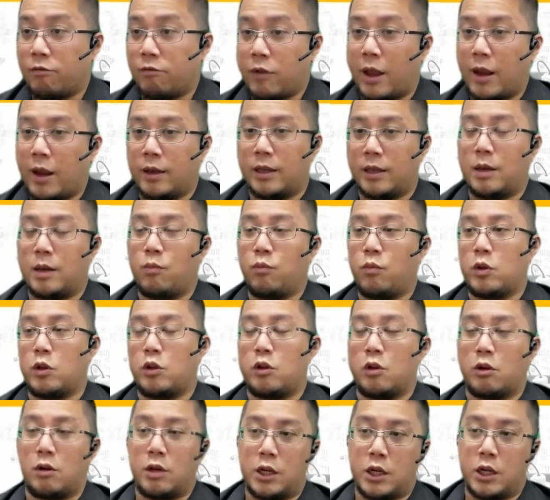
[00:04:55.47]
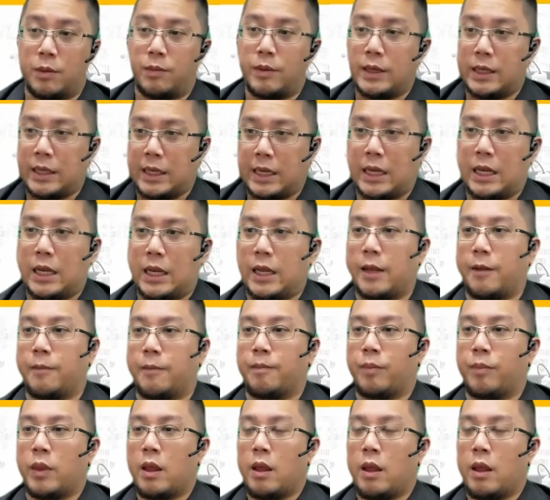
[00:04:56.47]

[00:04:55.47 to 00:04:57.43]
tandem with your ligament healing.